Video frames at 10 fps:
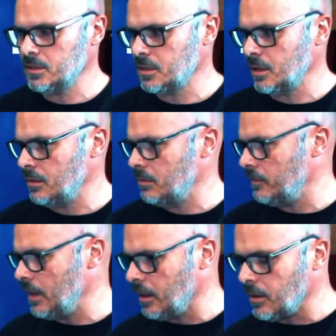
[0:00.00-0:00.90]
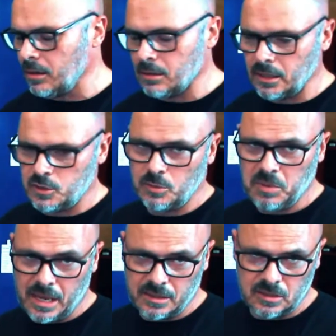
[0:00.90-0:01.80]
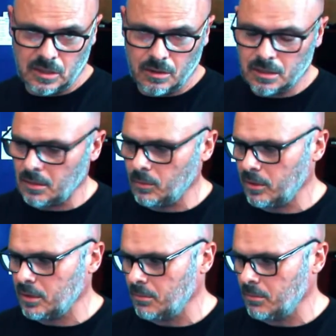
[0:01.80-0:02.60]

so we've now got electric power steering that we're